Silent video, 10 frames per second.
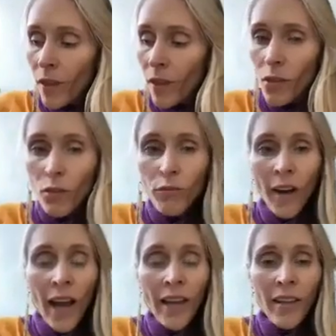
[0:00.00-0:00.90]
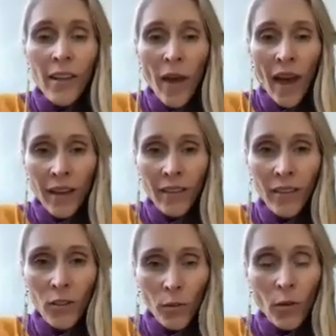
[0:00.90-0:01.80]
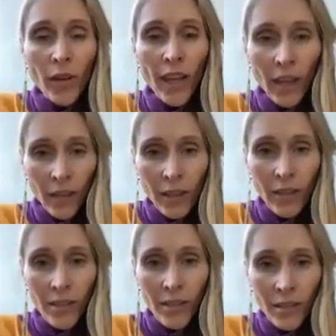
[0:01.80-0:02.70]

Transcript: ride the path to okayness.